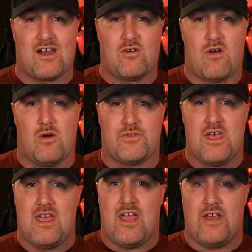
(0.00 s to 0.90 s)
growth,
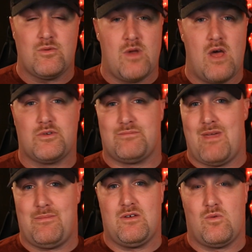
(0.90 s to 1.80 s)
and who knows,
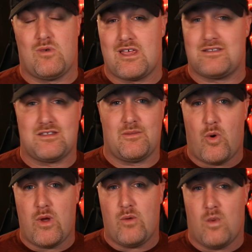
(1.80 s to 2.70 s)
maybe it will get to the
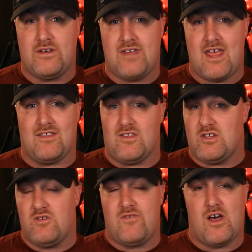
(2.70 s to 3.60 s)
point one day that
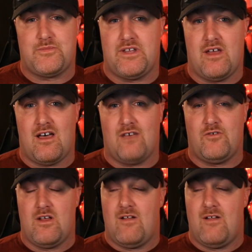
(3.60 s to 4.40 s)
you've helped enough,